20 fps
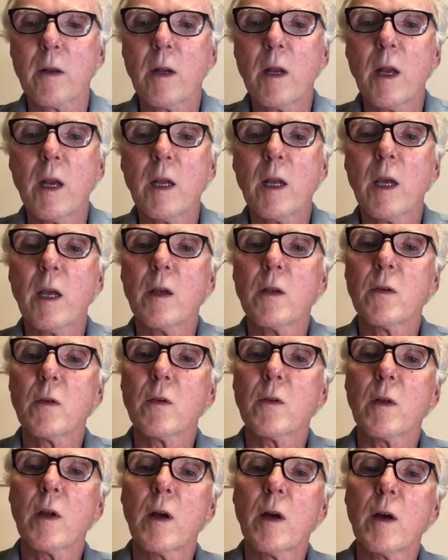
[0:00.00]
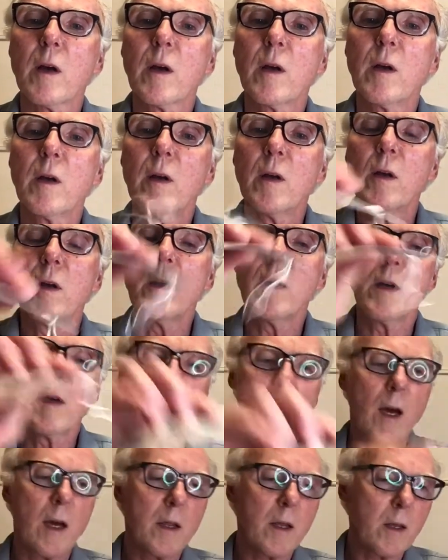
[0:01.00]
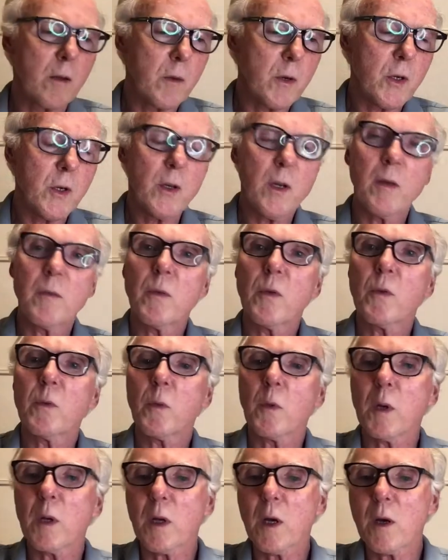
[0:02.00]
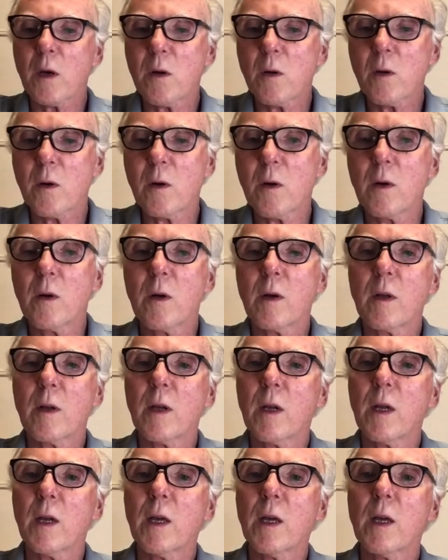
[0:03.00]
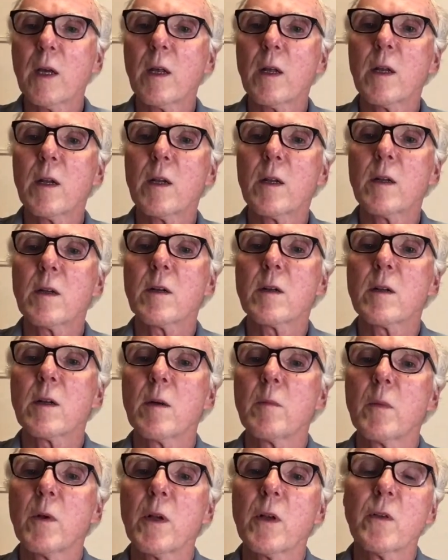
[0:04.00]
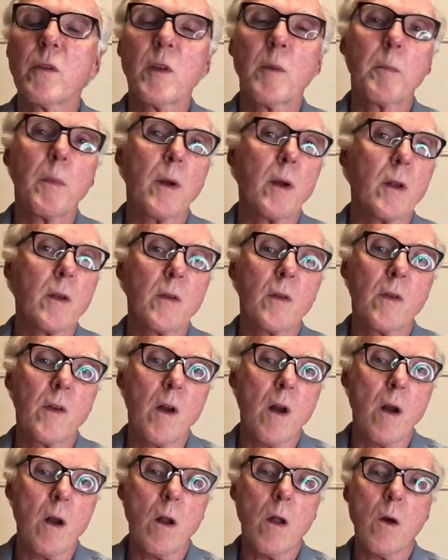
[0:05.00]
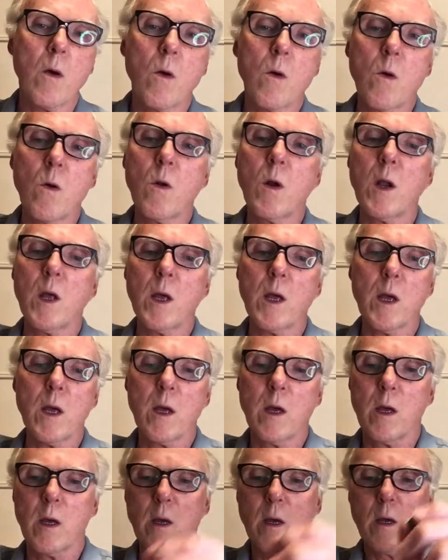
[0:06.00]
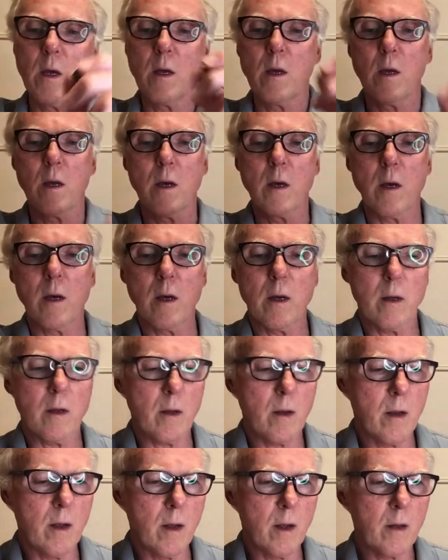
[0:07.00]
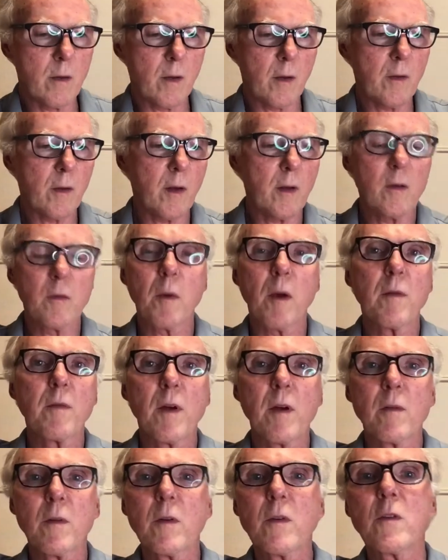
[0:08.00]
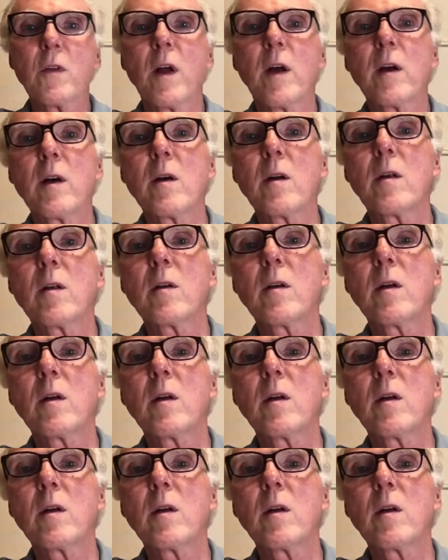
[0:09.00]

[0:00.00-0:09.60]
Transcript: In any case, I think we should give this one a go, and I'm going to sip on it slowly. As I said, it's my favorite style,